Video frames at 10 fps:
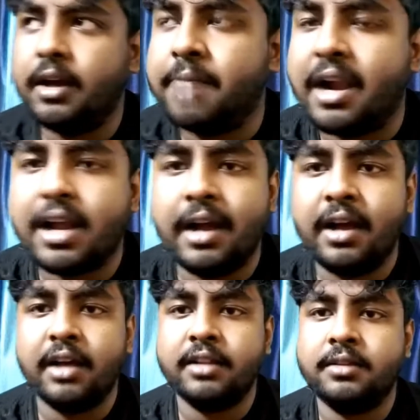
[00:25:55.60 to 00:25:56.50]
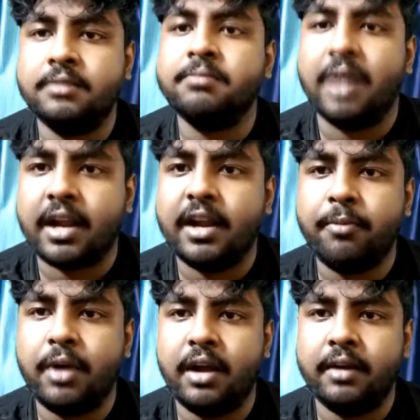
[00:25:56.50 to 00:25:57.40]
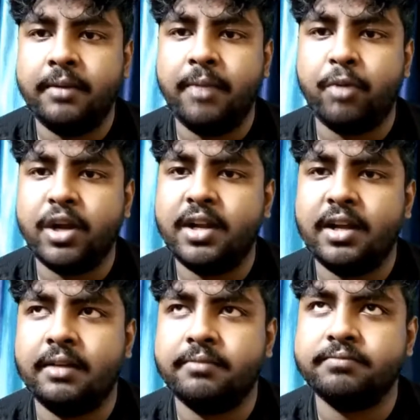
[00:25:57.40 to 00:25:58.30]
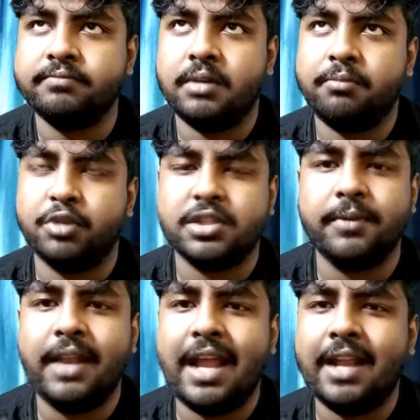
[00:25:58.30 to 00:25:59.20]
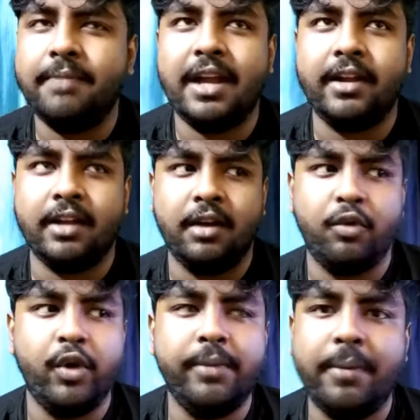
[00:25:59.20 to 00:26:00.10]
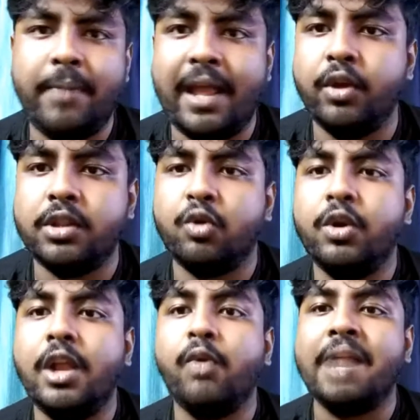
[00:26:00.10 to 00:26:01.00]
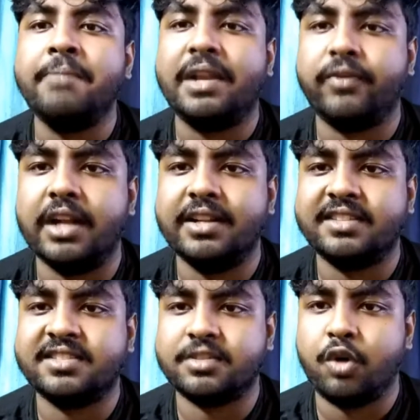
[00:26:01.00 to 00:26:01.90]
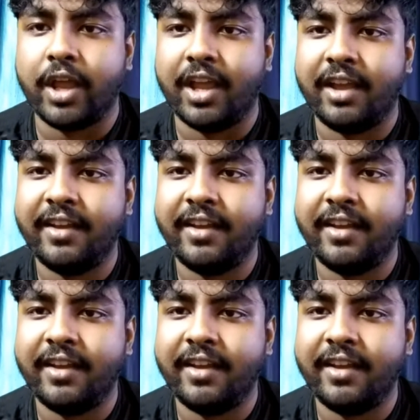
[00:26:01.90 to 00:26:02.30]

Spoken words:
Marca reported a possible lineup that we'll be playing with only one midfielder. That's Koke.